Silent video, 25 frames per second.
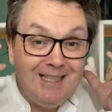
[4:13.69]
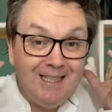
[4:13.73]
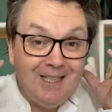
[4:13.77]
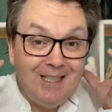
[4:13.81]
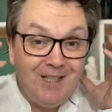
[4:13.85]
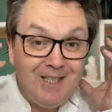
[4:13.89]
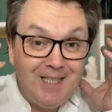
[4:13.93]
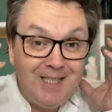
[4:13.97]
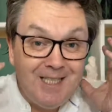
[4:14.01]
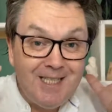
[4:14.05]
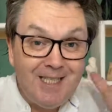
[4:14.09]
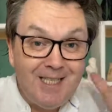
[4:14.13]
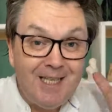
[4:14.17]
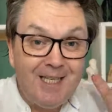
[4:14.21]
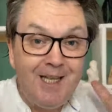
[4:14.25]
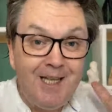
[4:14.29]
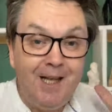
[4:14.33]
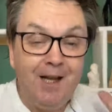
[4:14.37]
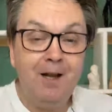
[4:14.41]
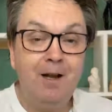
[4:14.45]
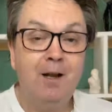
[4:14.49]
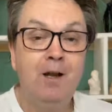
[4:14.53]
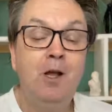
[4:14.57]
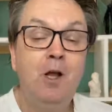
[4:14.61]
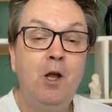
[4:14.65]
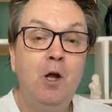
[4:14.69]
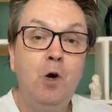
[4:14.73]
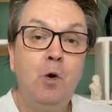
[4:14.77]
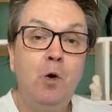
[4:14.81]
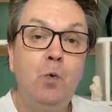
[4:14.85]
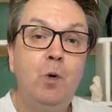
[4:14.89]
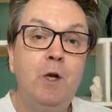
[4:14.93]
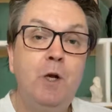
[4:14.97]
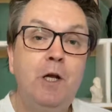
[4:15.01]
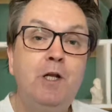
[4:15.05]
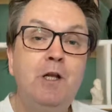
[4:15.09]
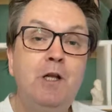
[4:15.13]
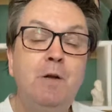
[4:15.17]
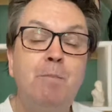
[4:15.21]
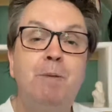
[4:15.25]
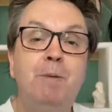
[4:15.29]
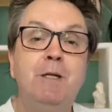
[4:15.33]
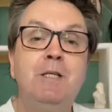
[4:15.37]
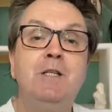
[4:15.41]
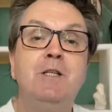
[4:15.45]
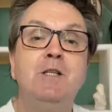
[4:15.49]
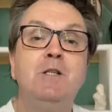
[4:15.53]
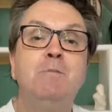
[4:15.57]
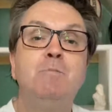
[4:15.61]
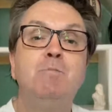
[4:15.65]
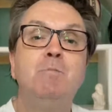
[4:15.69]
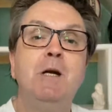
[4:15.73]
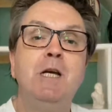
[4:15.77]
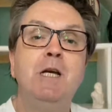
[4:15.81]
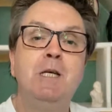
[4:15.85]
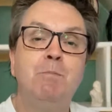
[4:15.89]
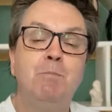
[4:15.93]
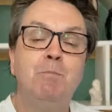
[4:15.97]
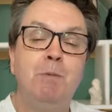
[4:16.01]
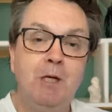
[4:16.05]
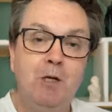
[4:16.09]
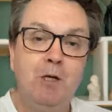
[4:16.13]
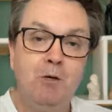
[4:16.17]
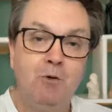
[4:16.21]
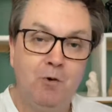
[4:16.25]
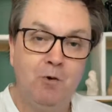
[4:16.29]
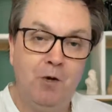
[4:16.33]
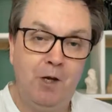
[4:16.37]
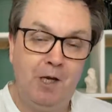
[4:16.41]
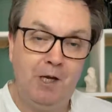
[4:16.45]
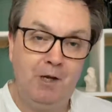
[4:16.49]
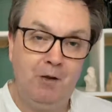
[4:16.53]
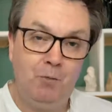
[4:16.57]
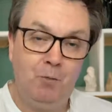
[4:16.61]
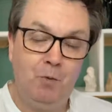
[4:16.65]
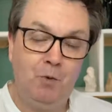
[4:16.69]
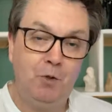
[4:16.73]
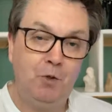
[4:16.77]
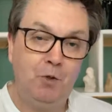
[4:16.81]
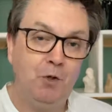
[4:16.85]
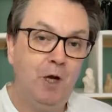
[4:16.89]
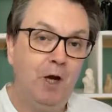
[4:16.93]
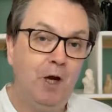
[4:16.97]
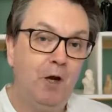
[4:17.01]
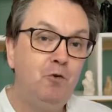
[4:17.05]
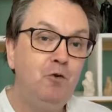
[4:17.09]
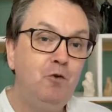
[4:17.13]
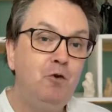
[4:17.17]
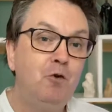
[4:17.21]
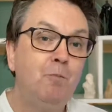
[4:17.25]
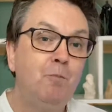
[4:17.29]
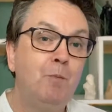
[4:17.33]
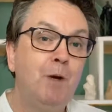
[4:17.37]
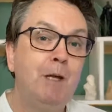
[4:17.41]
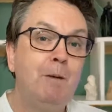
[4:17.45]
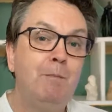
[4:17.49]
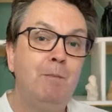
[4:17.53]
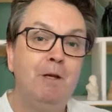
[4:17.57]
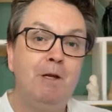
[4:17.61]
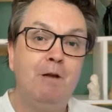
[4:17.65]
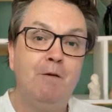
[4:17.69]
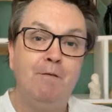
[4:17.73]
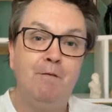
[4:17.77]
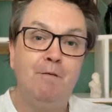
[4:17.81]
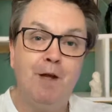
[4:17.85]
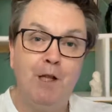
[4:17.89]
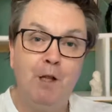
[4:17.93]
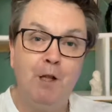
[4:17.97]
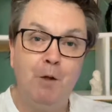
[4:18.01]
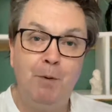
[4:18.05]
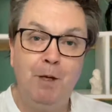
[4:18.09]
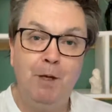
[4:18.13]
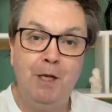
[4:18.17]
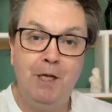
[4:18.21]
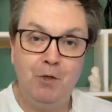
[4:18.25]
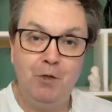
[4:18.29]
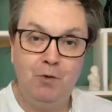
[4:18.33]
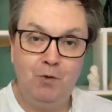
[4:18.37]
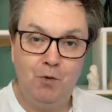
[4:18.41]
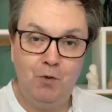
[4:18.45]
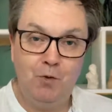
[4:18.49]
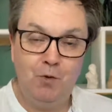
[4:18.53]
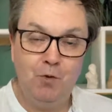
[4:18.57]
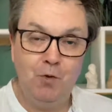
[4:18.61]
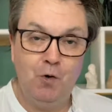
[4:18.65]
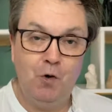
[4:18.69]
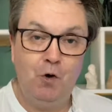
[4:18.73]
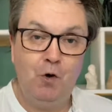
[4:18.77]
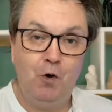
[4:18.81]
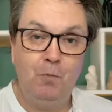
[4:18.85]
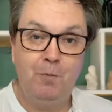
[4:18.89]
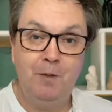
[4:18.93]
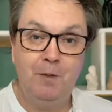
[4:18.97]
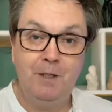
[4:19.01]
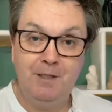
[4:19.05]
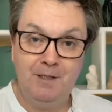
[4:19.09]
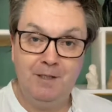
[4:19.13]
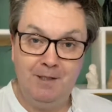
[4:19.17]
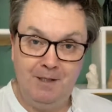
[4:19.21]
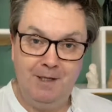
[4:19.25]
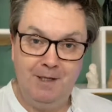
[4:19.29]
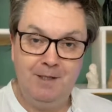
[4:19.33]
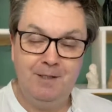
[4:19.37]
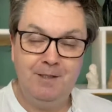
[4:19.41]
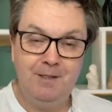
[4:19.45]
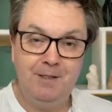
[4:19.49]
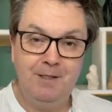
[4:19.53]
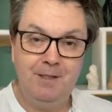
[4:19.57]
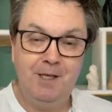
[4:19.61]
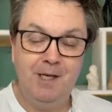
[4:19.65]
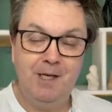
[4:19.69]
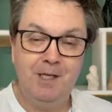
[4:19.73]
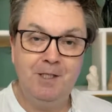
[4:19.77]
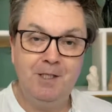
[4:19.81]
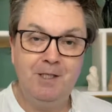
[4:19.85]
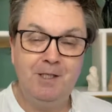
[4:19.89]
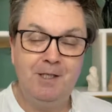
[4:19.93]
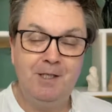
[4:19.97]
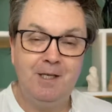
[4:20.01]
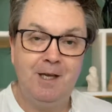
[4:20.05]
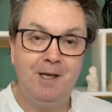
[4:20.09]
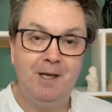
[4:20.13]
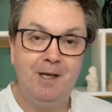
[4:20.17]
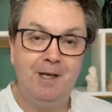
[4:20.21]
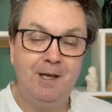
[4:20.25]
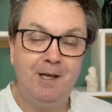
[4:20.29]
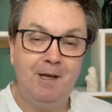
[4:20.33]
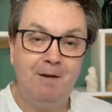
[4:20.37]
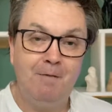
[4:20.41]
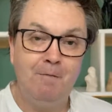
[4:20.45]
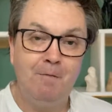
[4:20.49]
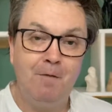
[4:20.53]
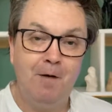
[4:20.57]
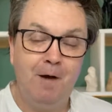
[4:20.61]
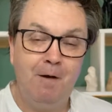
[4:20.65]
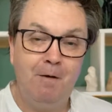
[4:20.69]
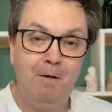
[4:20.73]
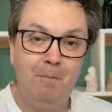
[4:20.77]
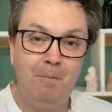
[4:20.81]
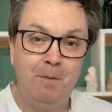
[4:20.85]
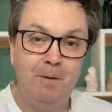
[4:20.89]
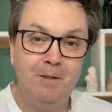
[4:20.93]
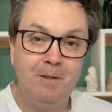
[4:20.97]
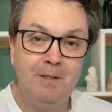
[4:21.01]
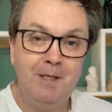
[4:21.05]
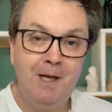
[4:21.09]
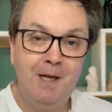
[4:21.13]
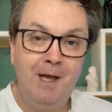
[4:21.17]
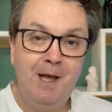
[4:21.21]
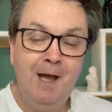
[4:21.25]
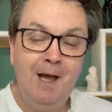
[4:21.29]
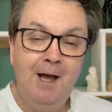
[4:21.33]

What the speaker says: consider where your business might be going, or how you might be developing a new norm in today's environment,